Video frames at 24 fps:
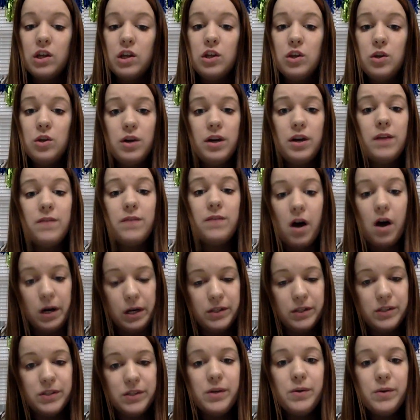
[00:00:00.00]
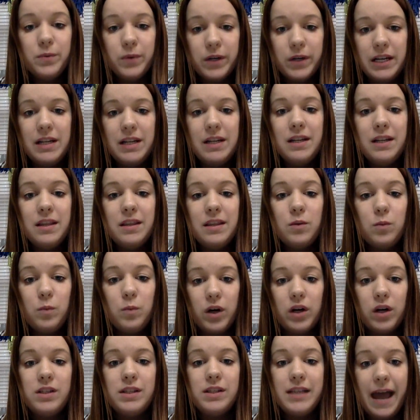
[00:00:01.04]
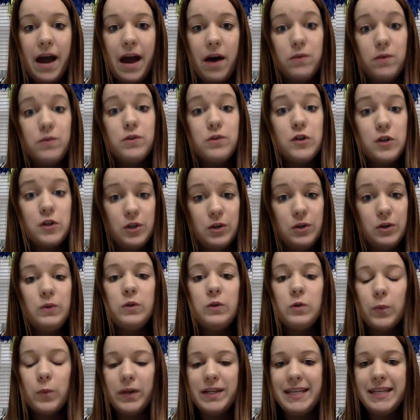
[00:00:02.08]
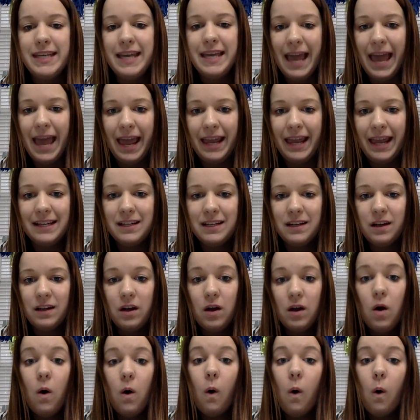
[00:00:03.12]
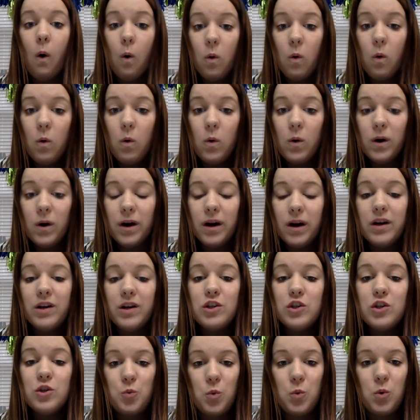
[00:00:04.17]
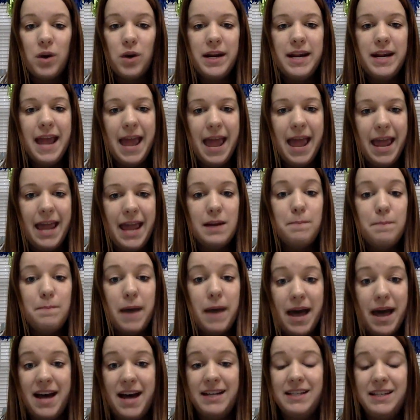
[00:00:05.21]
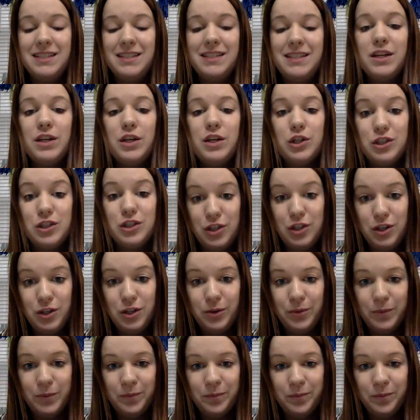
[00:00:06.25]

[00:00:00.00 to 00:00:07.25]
You could have also written the words out 2:28 or 28 past 2.